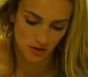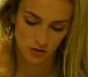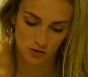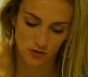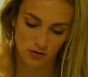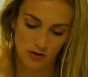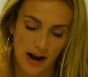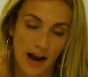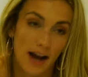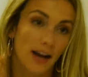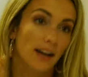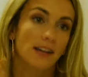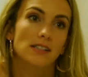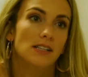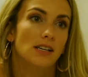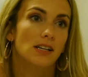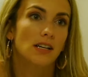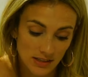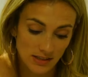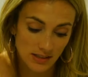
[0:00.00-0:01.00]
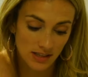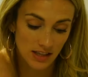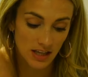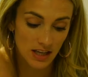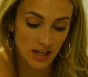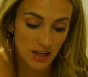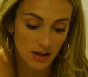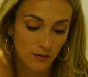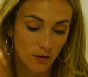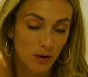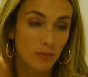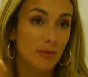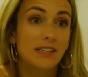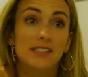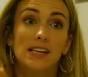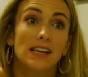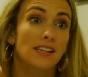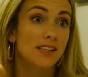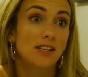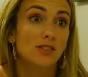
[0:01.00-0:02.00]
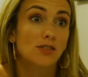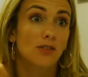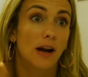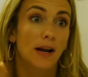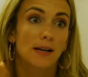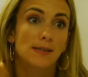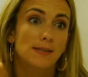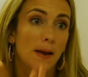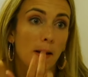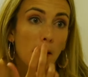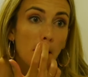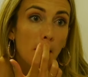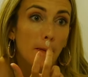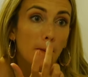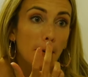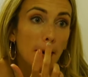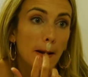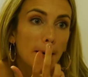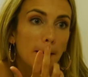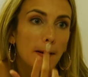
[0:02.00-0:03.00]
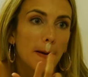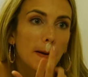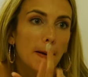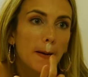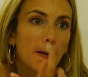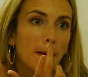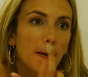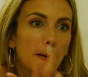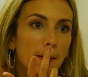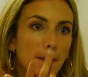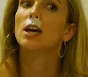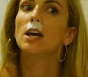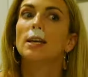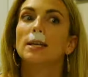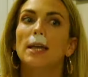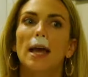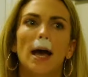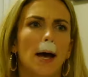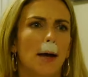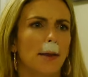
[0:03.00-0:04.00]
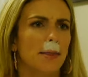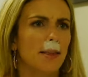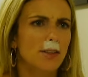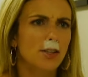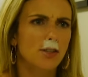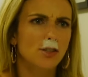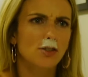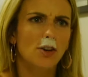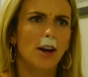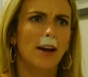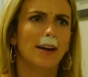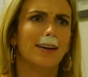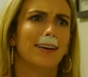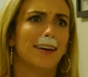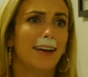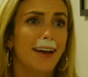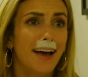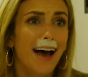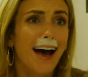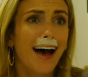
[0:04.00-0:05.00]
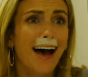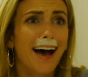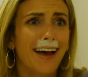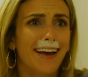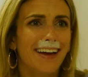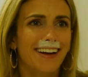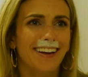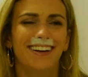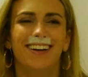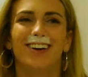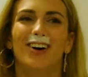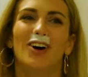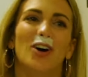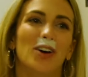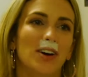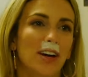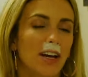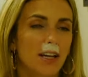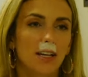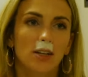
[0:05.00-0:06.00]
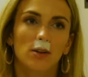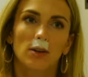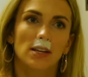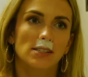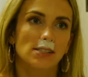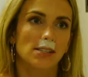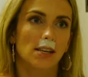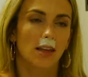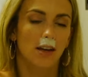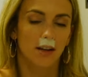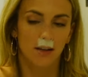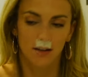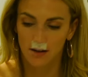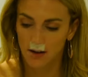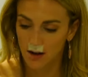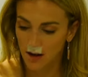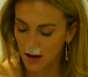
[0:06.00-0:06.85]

distract. That's the key of women's, accessorize, right? Yeah, that looks great. Hi. No, you can't say that.